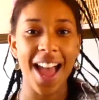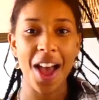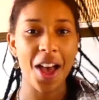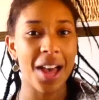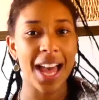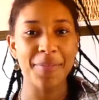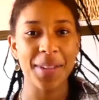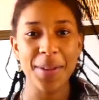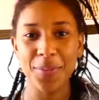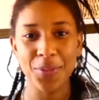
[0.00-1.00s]
and
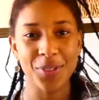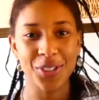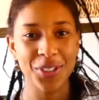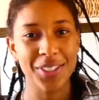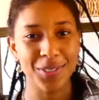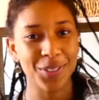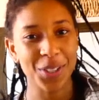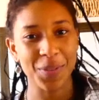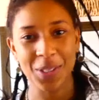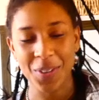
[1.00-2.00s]
people will choose to
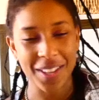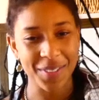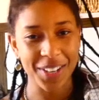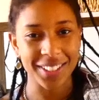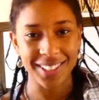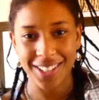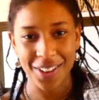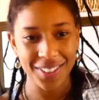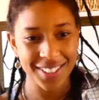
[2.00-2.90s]
follow you or they won't, you know.